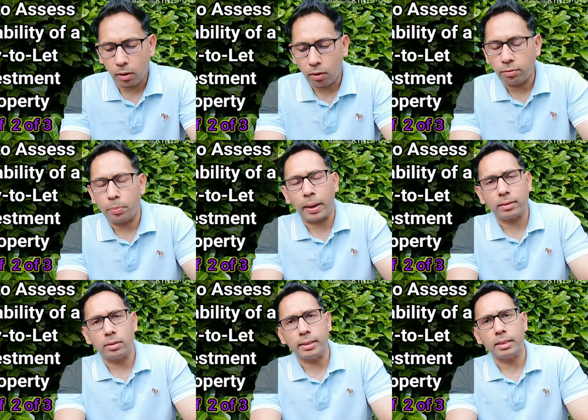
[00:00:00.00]
of a
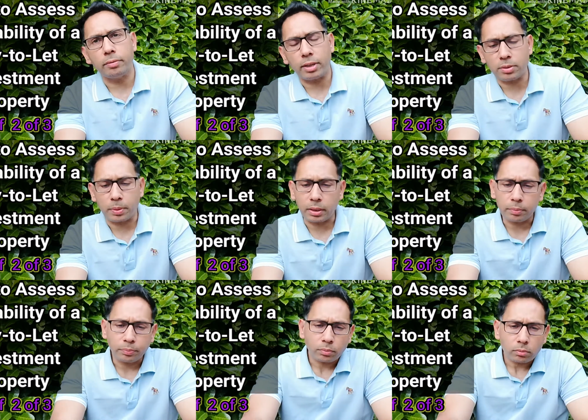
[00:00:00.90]
buy-to-let investment.
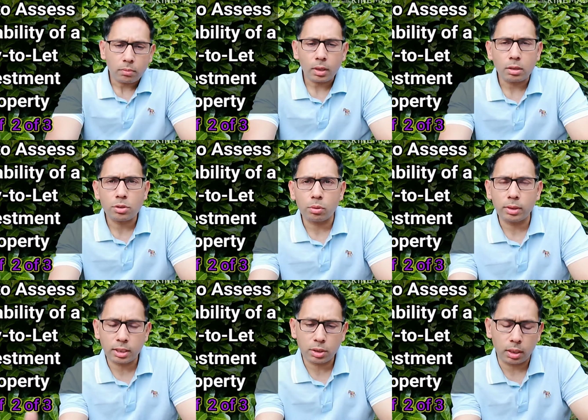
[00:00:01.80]
So on
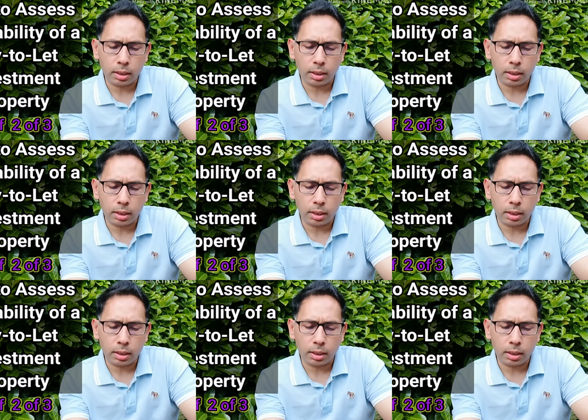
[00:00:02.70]
this